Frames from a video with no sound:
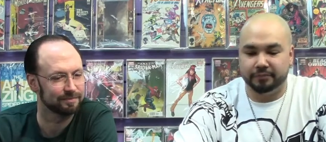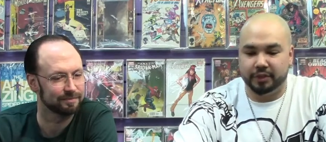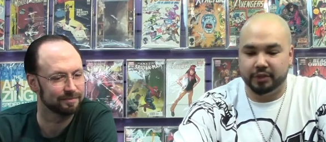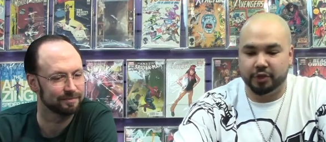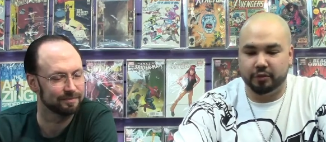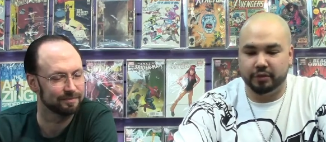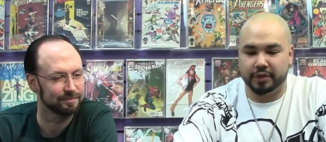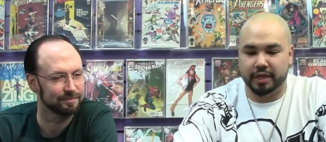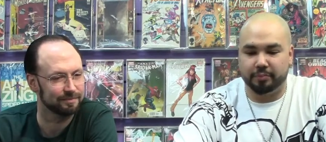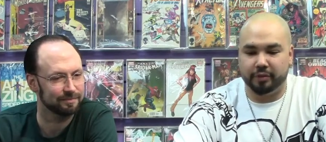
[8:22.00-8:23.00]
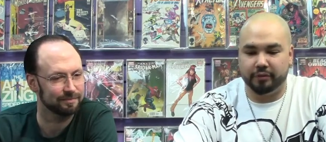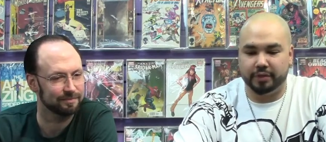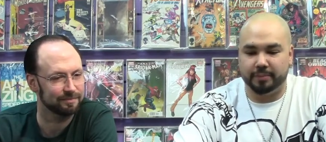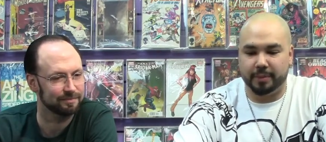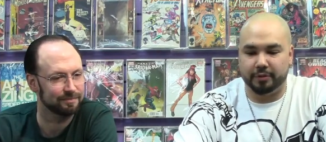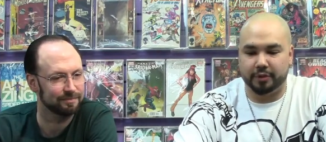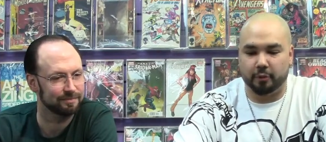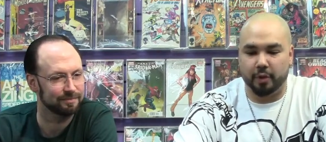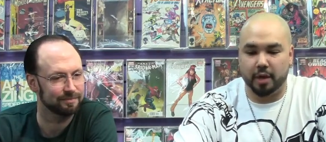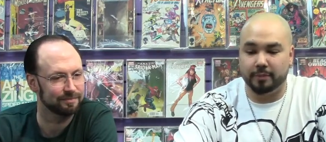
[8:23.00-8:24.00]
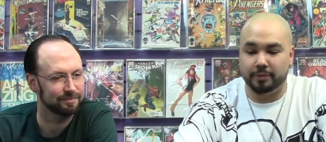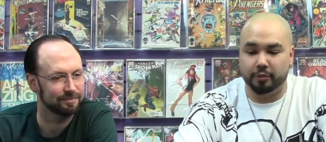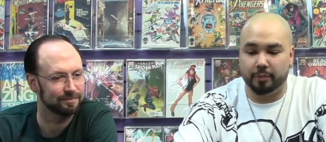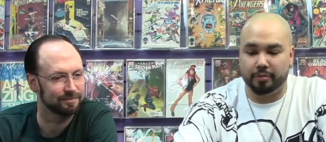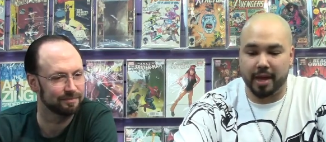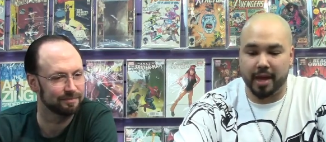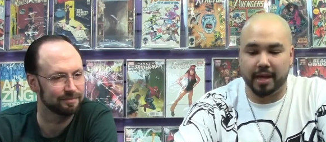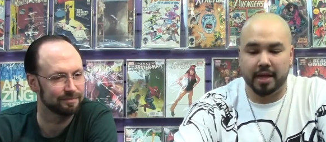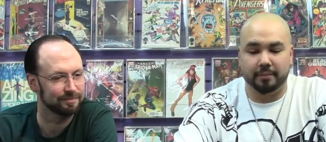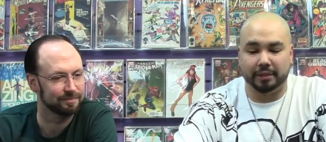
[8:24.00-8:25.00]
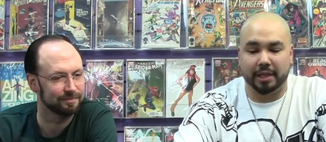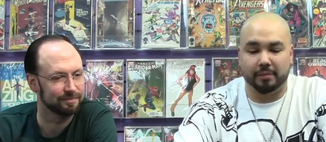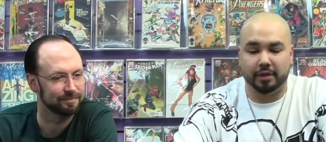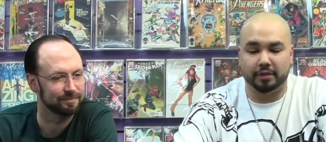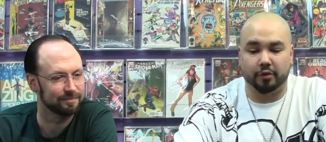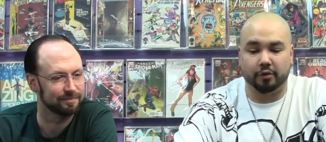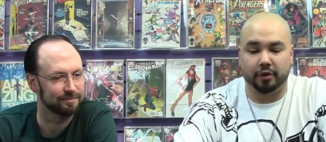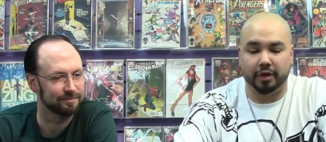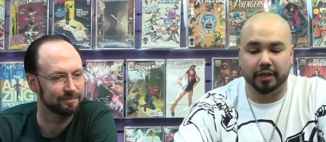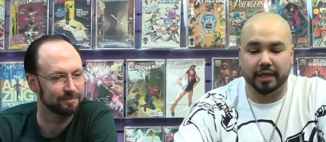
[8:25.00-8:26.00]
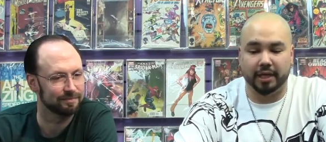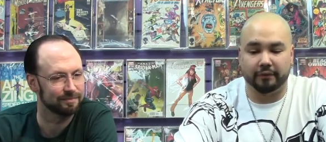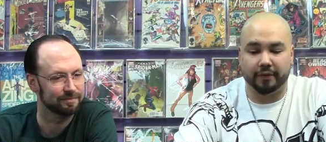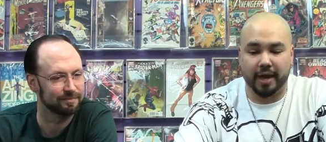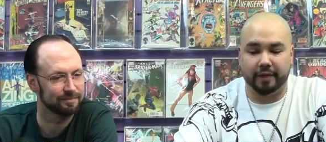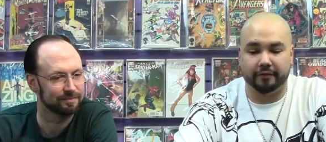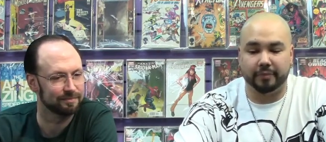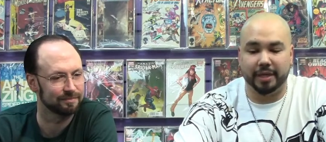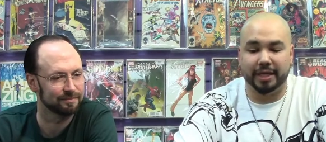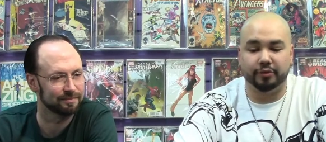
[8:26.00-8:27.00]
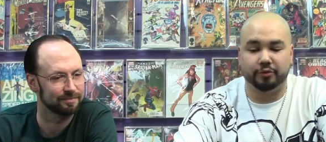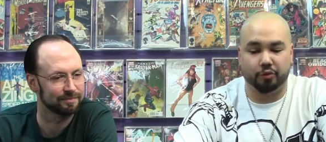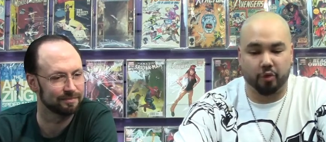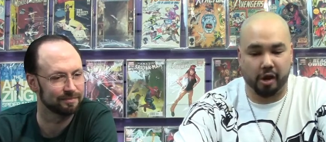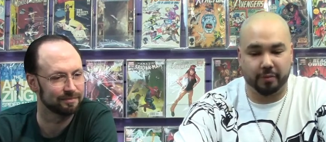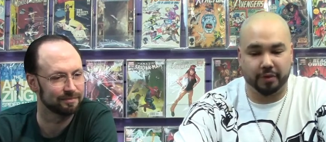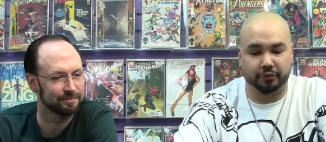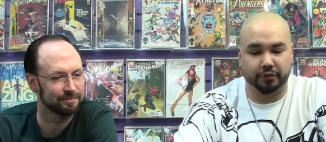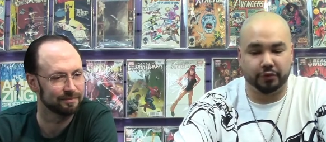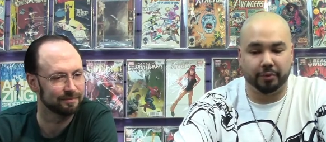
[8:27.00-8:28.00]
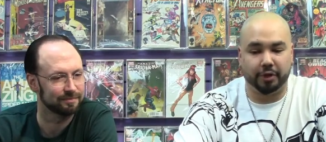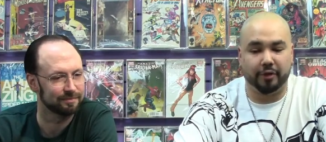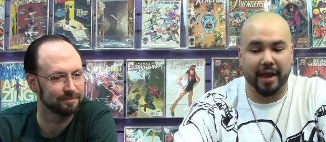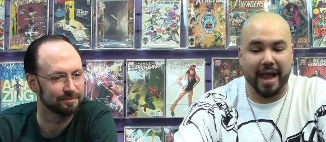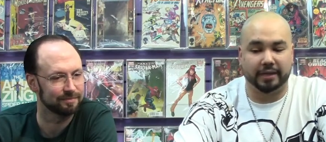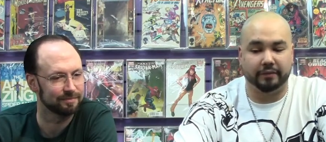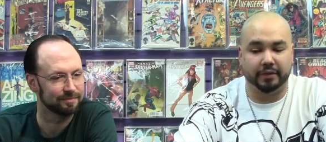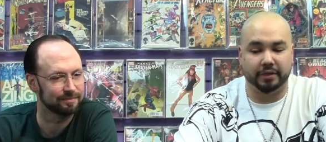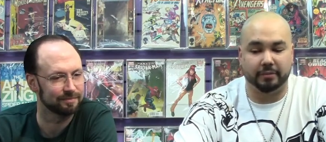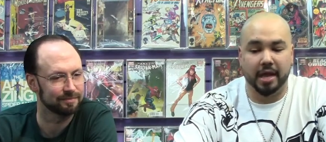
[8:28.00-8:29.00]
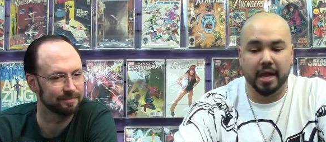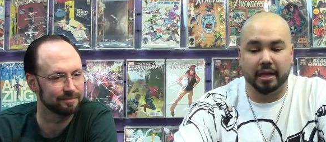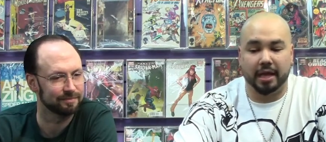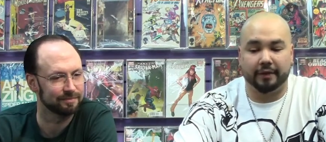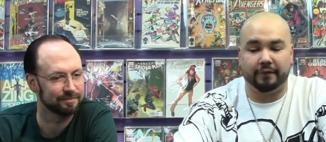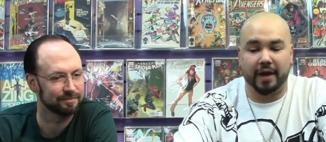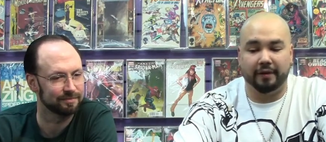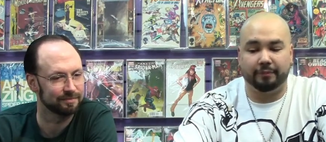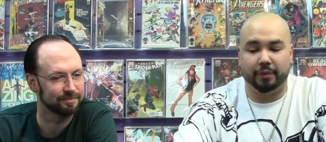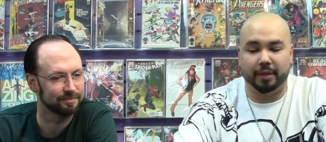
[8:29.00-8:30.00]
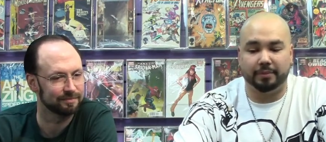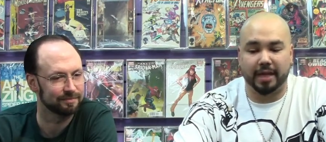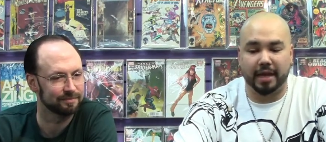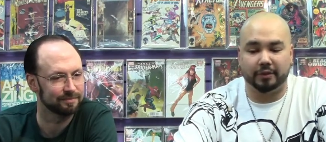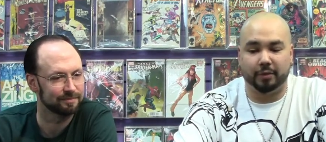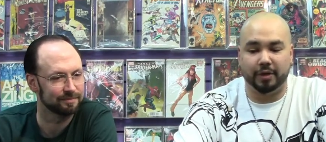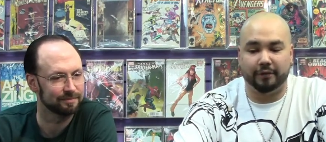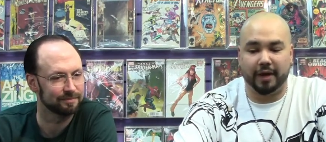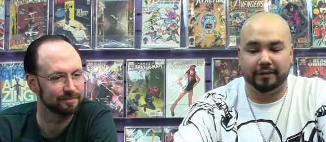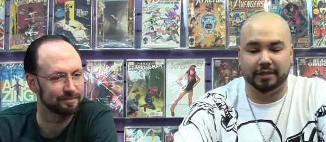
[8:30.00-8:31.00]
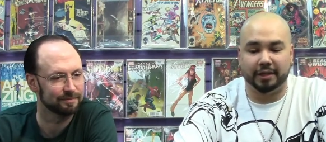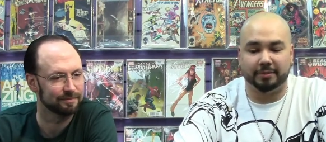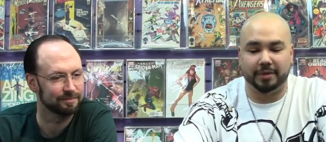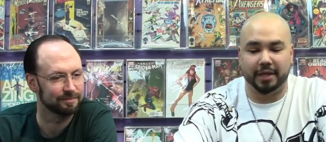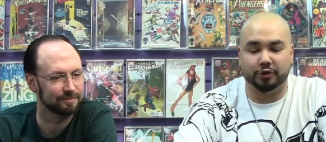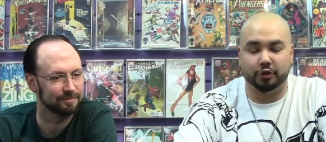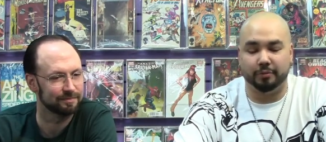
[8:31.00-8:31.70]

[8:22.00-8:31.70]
Speaker 1: Jones said previous members are welcome to apply, but they must, according to King five, meet his requirements for superhero activism, like five pull-ups and twenty-five sit-ups in two